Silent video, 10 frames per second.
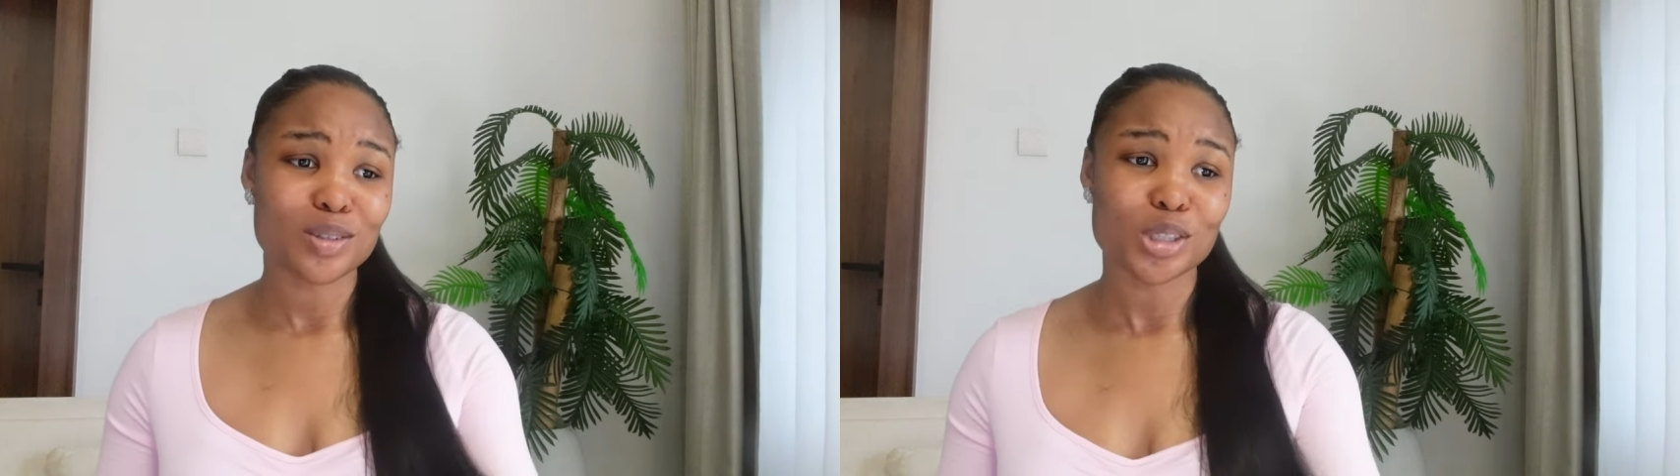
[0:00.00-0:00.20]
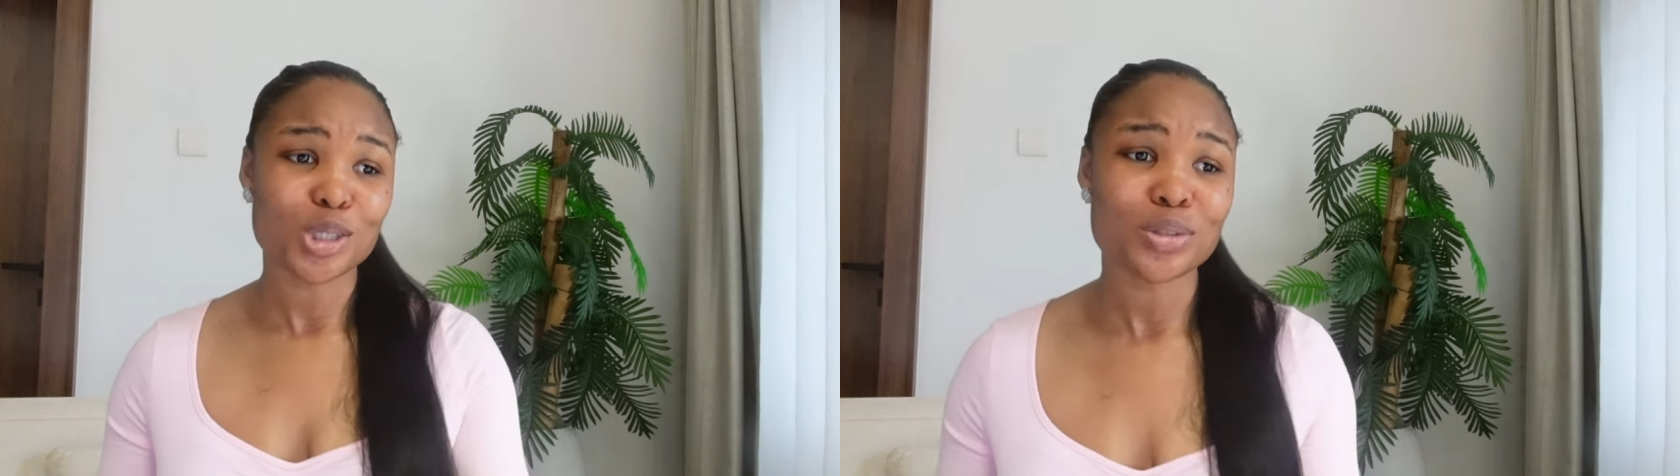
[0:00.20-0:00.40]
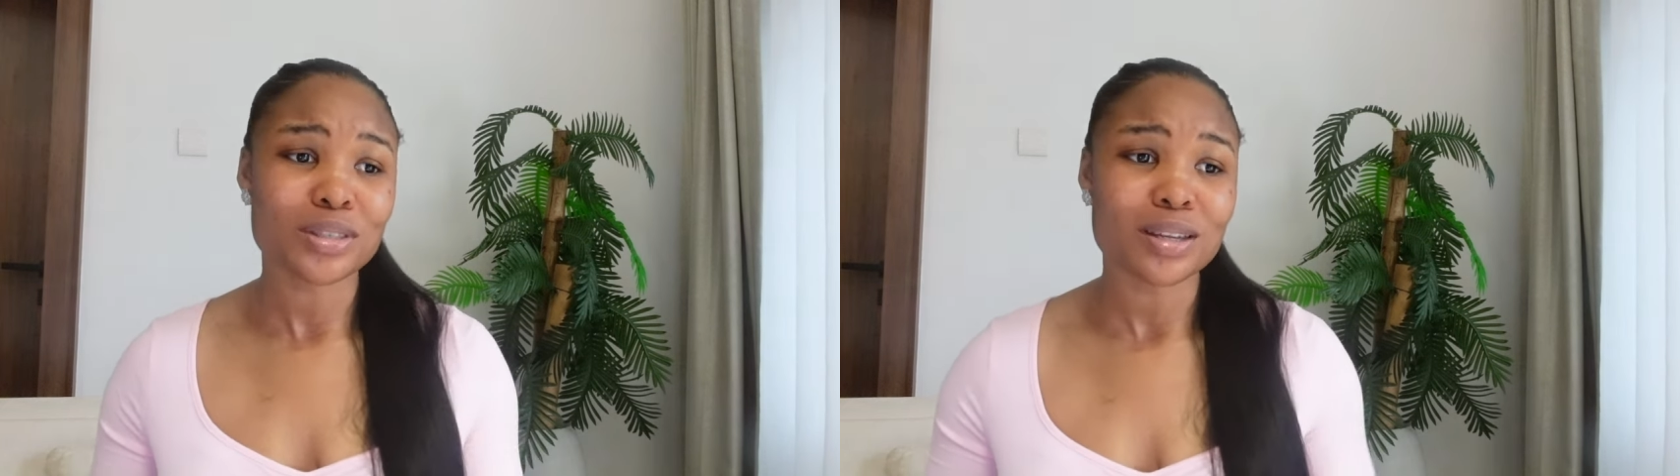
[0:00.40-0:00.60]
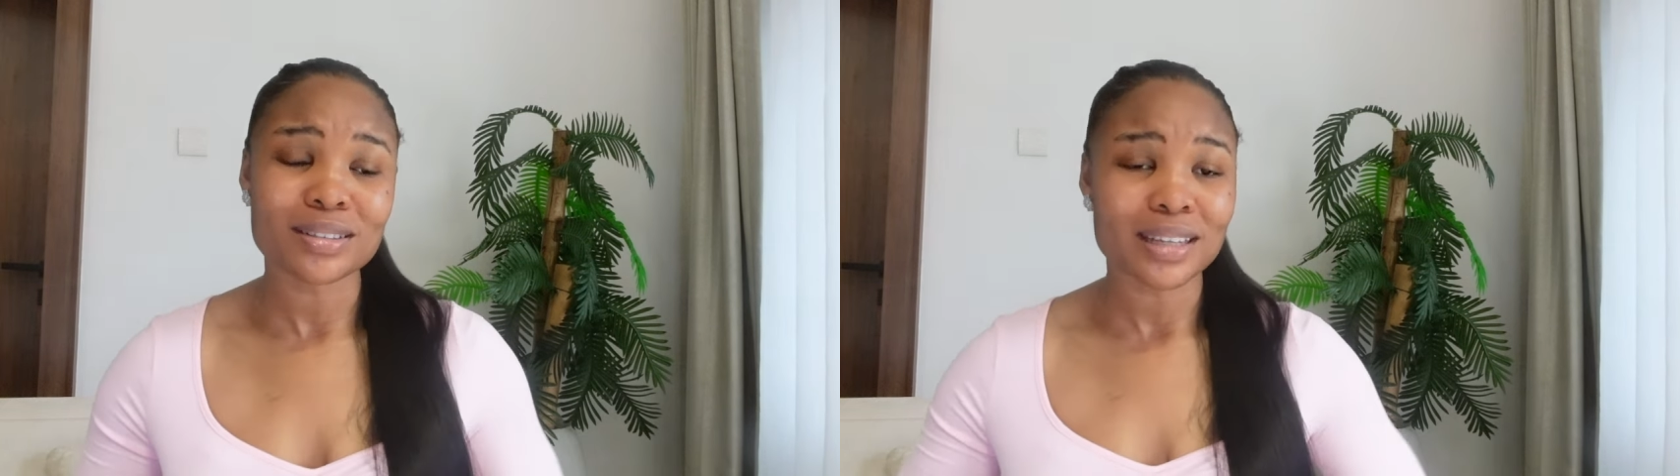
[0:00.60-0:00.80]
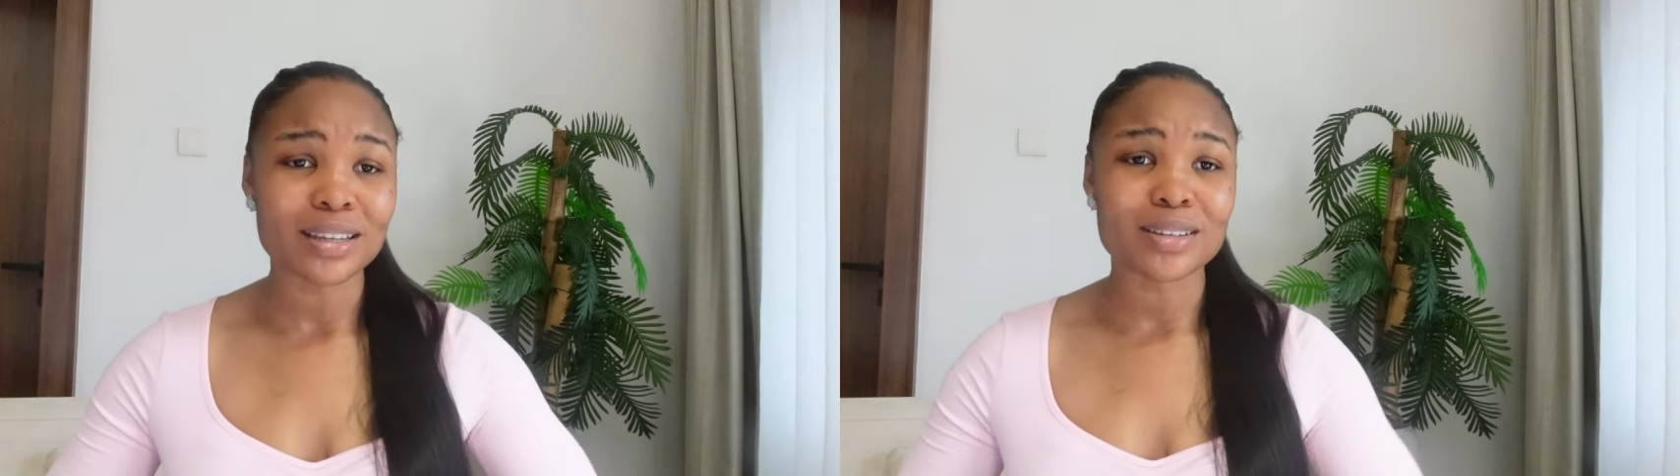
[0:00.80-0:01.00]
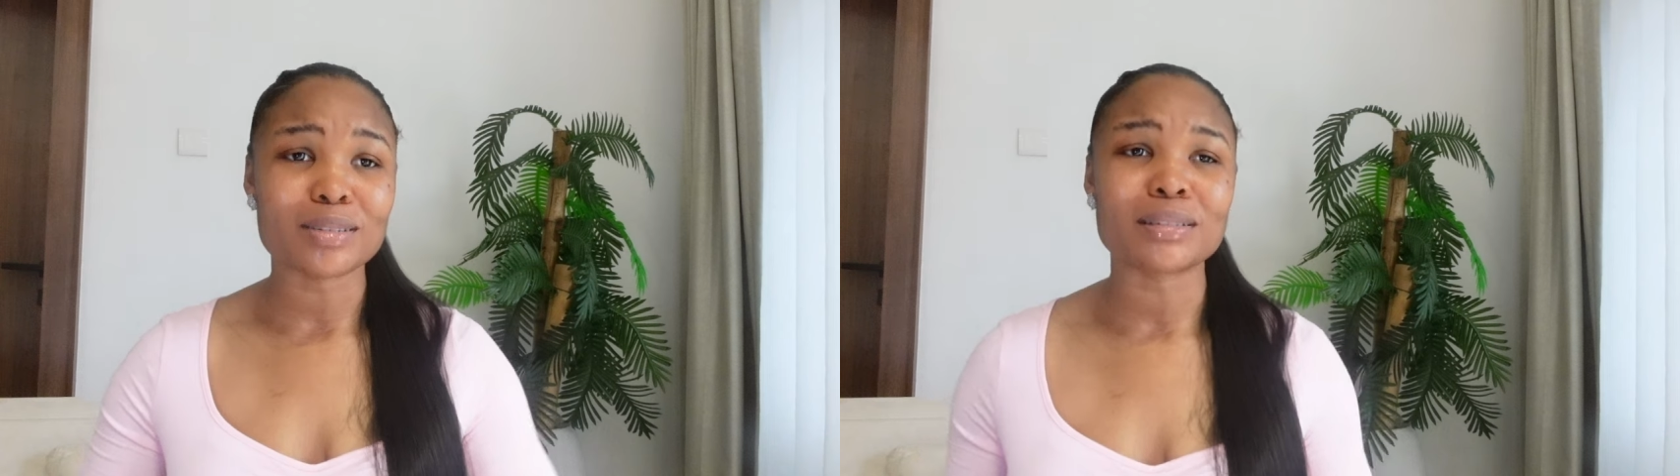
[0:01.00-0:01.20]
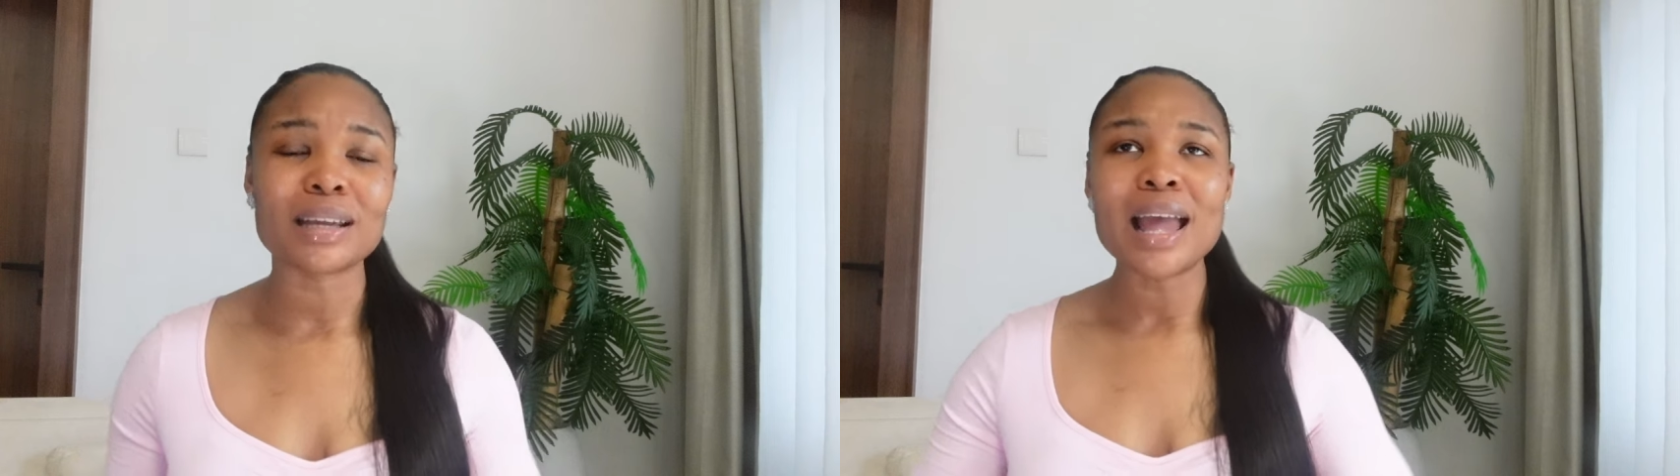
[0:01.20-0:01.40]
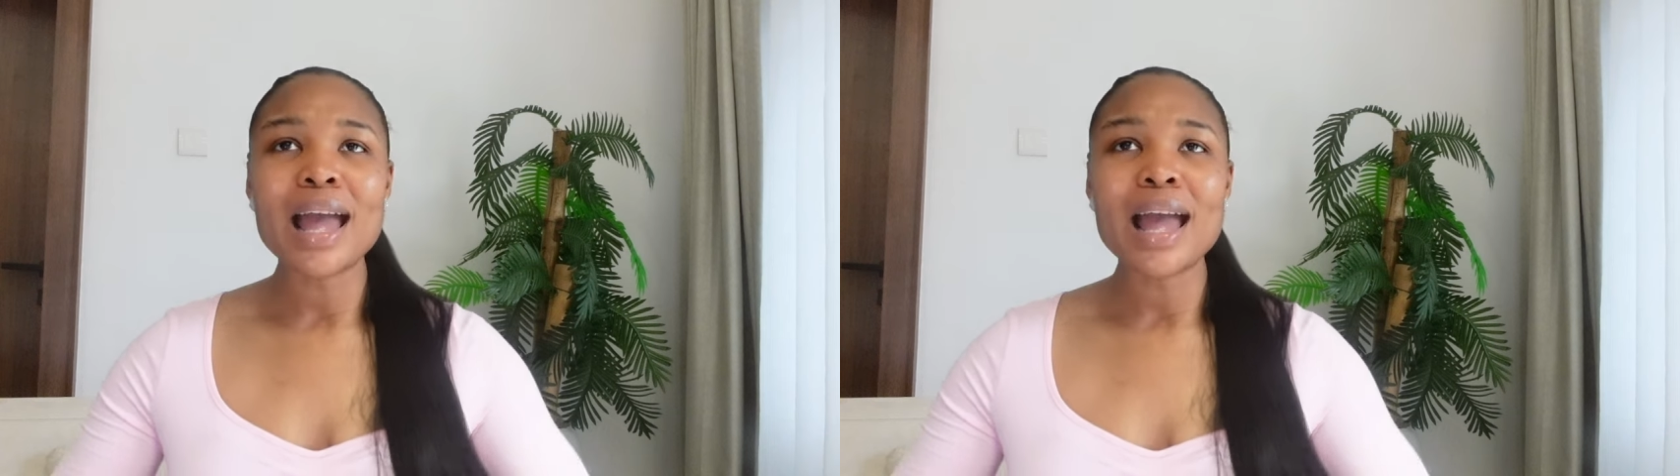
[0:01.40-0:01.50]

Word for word: your shoe is not looking good.